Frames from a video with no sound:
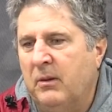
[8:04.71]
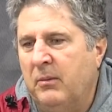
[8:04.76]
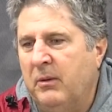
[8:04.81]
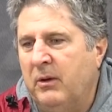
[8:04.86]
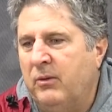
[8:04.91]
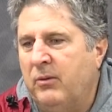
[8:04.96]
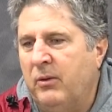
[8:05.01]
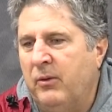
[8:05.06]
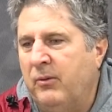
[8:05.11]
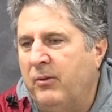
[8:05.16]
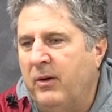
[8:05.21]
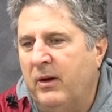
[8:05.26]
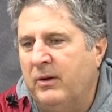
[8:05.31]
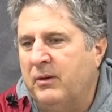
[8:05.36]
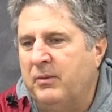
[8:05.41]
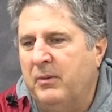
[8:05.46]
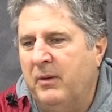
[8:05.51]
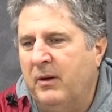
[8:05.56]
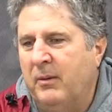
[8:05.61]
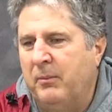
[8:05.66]
I mean, true
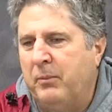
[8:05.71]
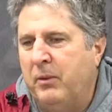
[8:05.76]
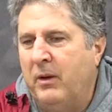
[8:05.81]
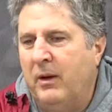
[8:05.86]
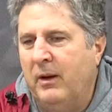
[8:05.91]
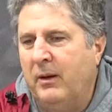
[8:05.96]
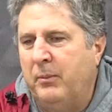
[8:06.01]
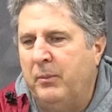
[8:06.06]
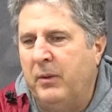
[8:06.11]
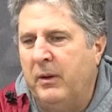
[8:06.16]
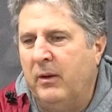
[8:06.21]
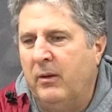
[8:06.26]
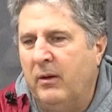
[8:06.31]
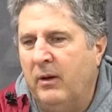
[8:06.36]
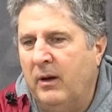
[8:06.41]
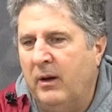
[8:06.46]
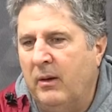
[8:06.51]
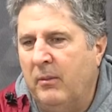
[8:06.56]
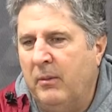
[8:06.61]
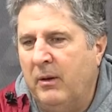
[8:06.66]
freshman that play,
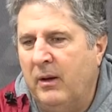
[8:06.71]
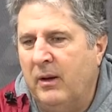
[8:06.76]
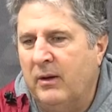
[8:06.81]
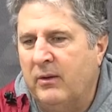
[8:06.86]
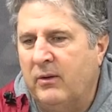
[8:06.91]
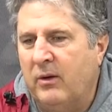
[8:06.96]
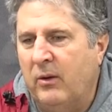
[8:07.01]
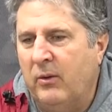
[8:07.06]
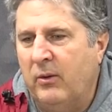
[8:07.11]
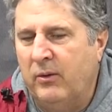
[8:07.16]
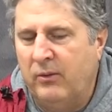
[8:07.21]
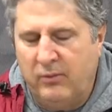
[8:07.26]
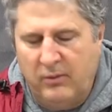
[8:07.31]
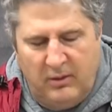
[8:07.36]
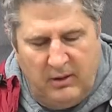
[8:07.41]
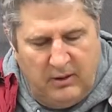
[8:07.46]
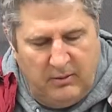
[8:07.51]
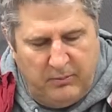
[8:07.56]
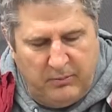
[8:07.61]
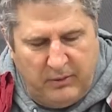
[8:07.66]
period. I mean, that's always
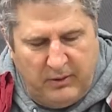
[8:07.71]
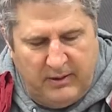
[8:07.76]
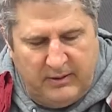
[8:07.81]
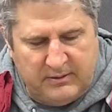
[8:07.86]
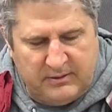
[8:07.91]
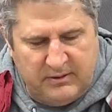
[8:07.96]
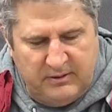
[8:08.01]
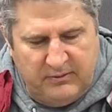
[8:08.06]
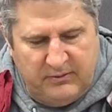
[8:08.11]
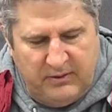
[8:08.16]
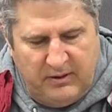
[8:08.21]
really impressive.